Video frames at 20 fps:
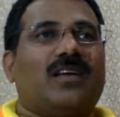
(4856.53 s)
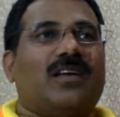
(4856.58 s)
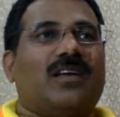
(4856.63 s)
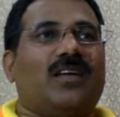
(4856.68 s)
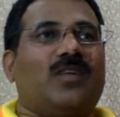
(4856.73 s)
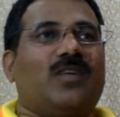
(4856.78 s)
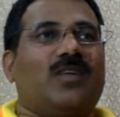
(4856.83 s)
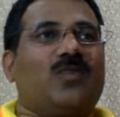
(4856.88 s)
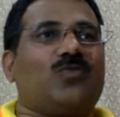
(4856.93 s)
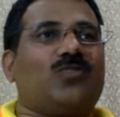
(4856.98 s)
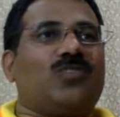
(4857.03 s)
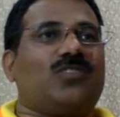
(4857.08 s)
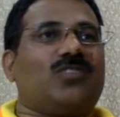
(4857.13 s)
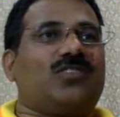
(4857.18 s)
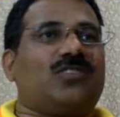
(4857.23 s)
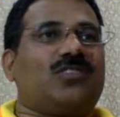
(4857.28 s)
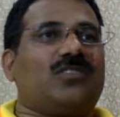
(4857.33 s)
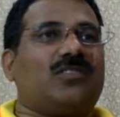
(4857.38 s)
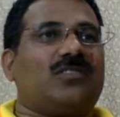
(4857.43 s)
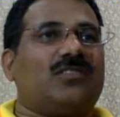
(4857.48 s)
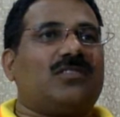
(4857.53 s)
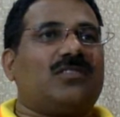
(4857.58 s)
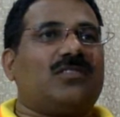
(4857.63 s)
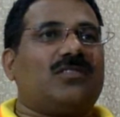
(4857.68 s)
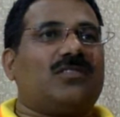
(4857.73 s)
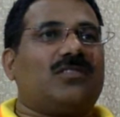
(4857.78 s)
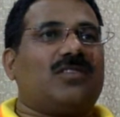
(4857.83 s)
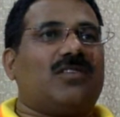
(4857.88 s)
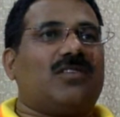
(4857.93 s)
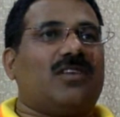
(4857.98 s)
accusation
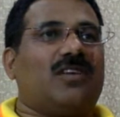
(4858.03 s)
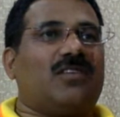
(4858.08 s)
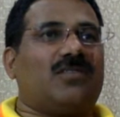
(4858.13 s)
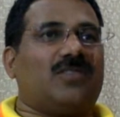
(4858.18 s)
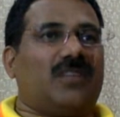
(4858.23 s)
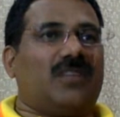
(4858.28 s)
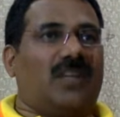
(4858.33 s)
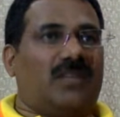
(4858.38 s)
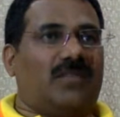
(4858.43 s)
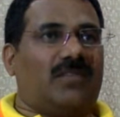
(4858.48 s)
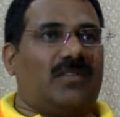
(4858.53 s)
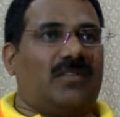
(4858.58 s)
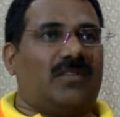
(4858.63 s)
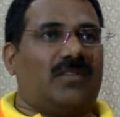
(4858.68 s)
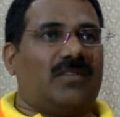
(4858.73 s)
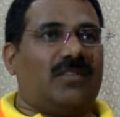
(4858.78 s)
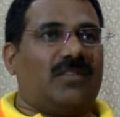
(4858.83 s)
of the devil.